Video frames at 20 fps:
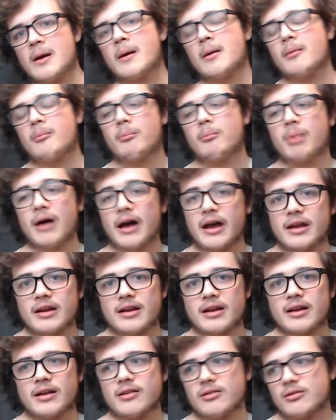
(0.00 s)
But
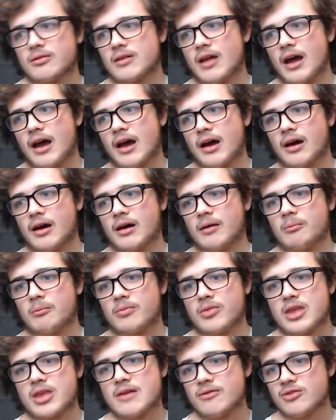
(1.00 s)

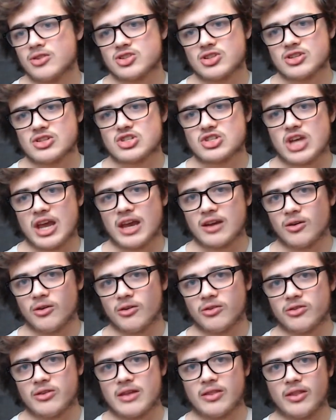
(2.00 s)
even just
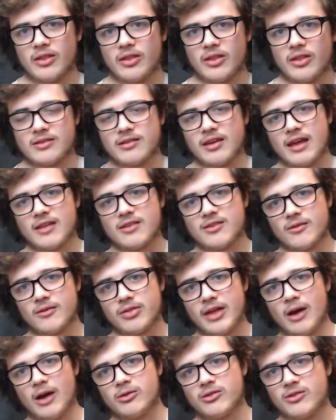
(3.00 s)
channels in like the tens of
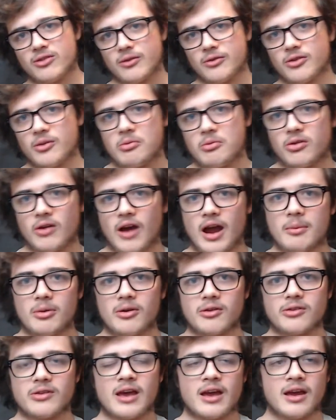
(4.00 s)
thousands of
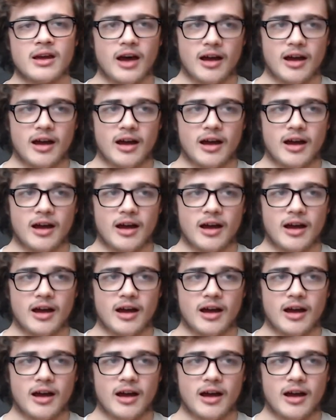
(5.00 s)
subscribers,